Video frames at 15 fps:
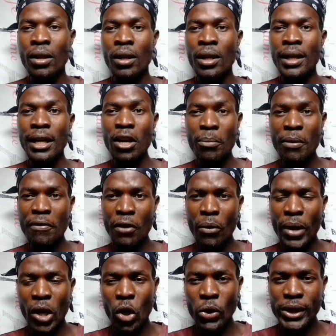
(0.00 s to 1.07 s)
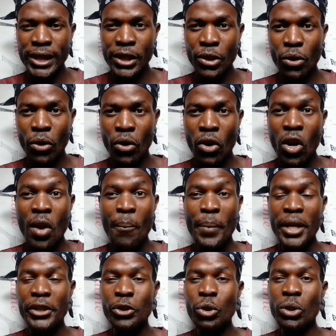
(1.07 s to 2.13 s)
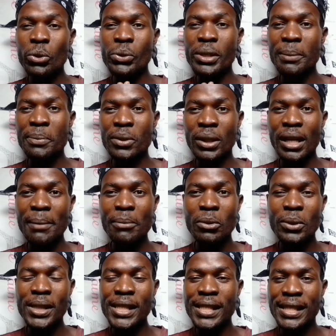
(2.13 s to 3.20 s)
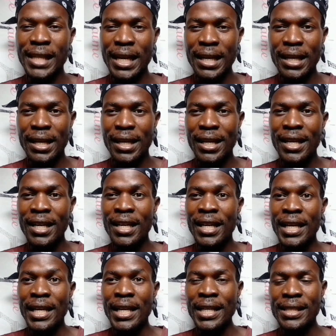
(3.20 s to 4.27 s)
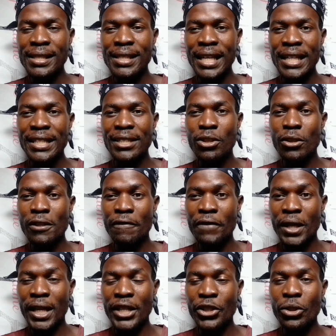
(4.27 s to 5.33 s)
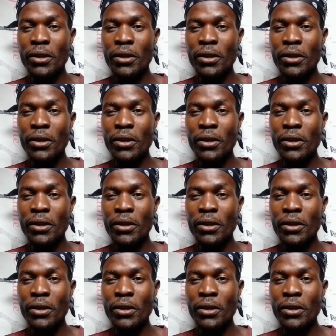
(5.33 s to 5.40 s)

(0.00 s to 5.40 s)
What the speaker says: Now before we continue, make sure to subscribe to this channel. Hit that notification